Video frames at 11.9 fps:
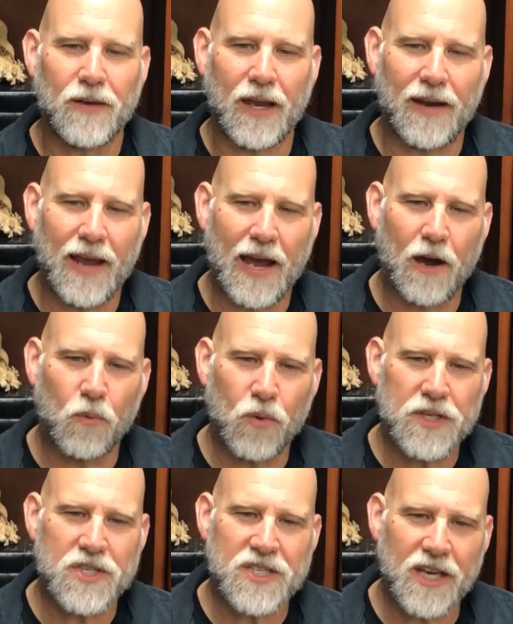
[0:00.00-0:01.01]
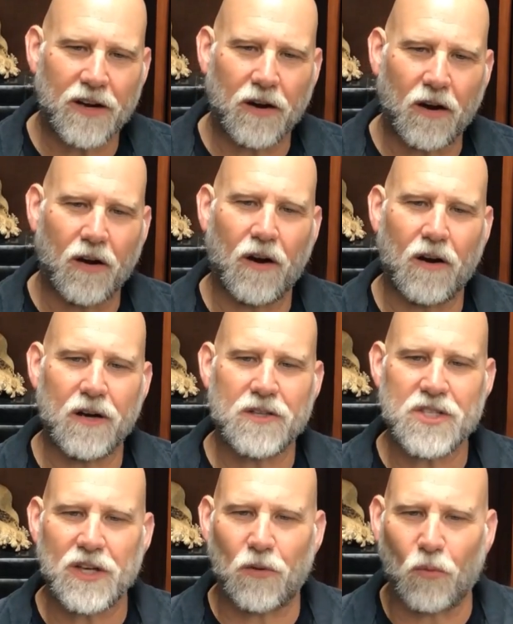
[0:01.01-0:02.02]
and how we set our
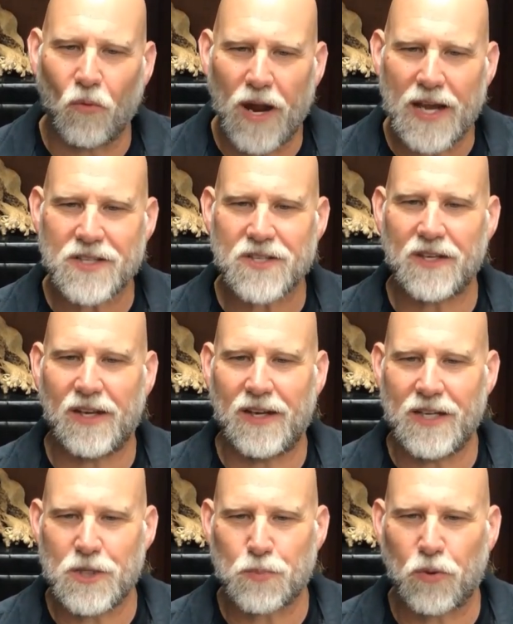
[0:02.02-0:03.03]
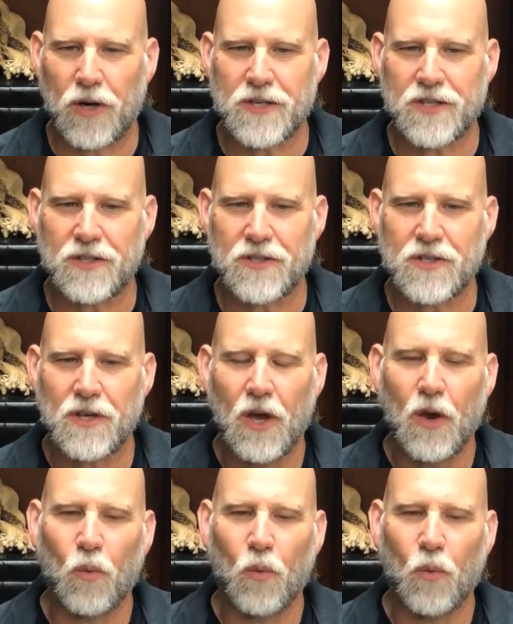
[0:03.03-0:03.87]
hearts at rest in his presence.